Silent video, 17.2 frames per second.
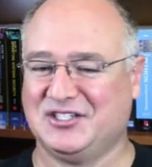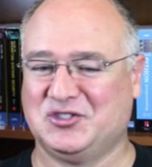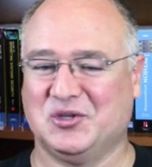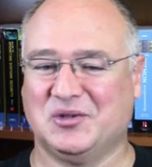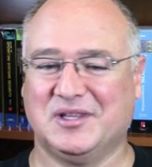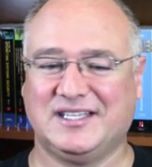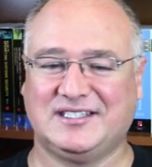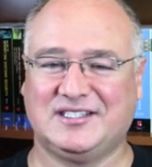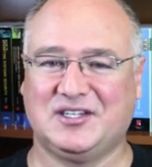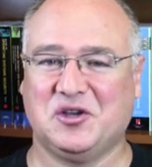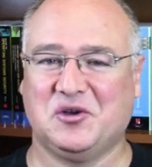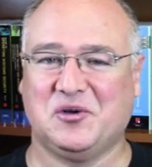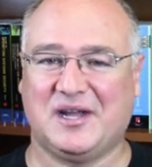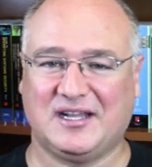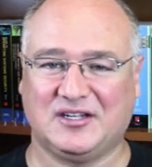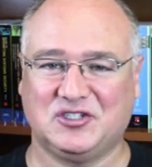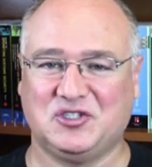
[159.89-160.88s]
So let's
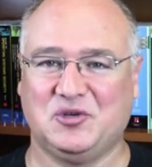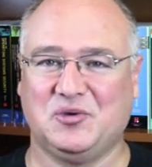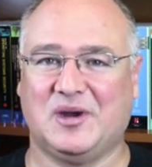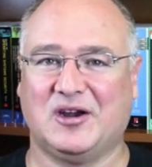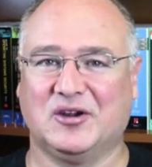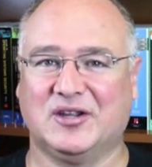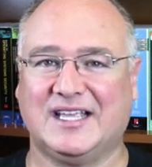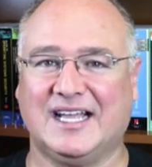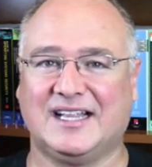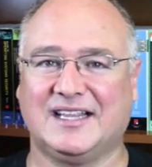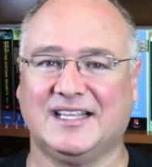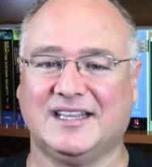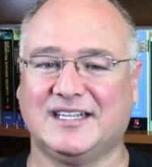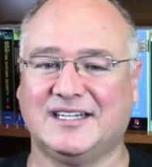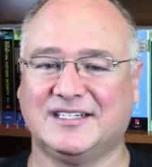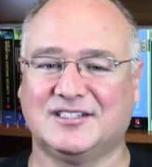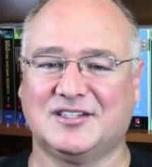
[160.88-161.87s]
go out to our
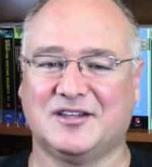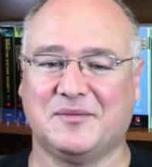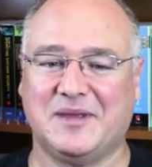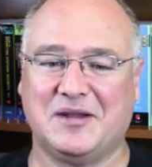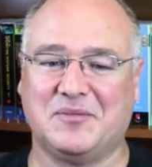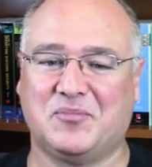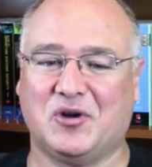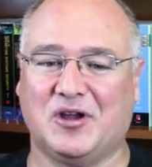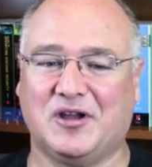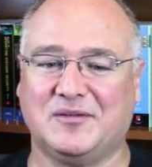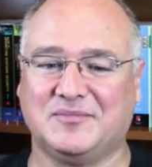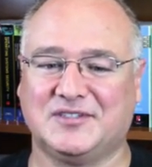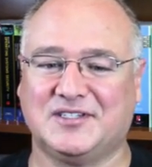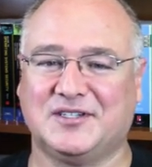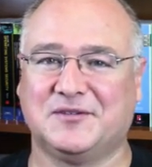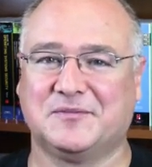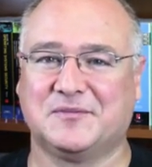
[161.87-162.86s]
Kali Linux command
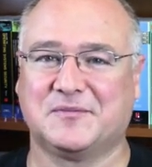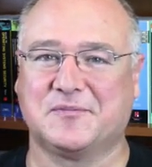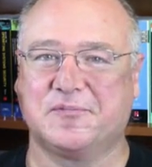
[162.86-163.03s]
prompt.